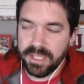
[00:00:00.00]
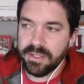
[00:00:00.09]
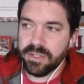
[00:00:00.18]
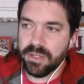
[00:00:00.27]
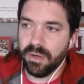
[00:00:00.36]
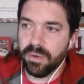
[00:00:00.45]
And
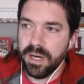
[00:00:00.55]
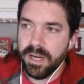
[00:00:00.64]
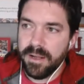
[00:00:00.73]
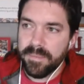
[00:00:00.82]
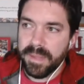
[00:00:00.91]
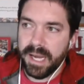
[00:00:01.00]
so
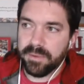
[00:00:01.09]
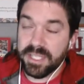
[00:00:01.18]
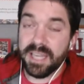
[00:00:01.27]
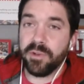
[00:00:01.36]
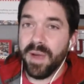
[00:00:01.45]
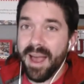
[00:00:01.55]
I would
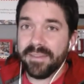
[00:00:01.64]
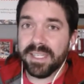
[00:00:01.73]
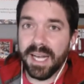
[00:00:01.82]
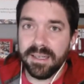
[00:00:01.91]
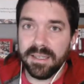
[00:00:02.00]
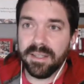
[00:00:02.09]
say if you haven't
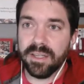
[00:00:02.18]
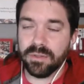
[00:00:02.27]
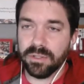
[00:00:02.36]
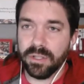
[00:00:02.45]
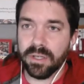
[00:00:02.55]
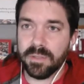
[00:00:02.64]
gotten in there
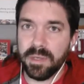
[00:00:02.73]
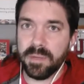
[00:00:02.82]
and looked,